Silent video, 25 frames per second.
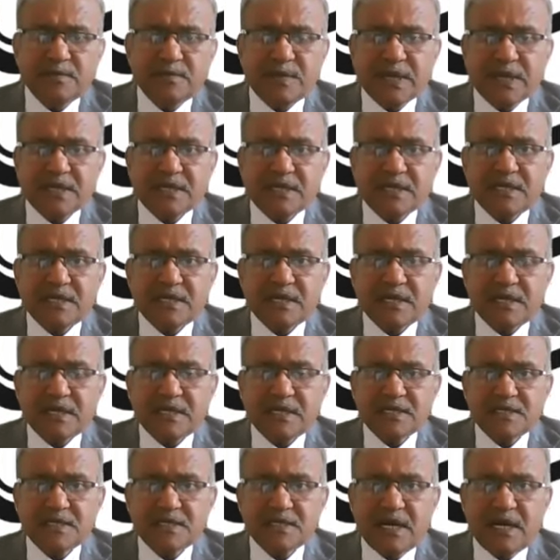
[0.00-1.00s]
but the thing
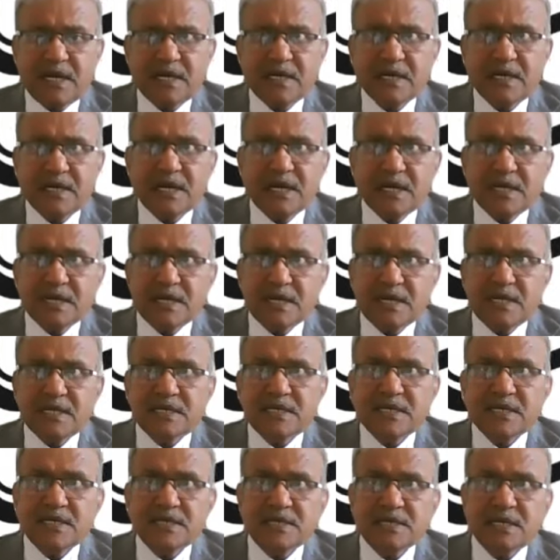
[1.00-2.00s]
is that
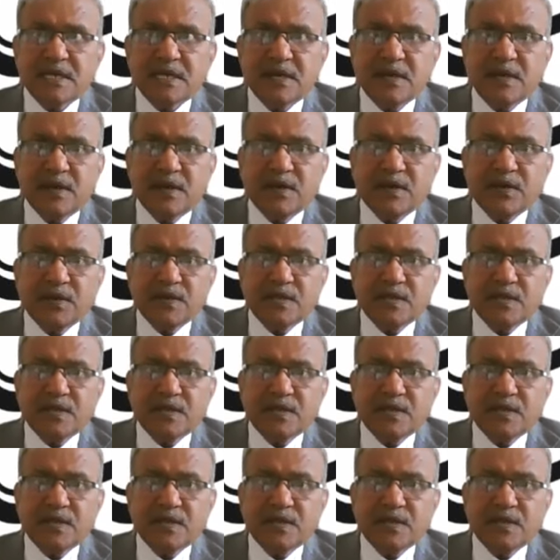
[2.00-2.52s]
it is the,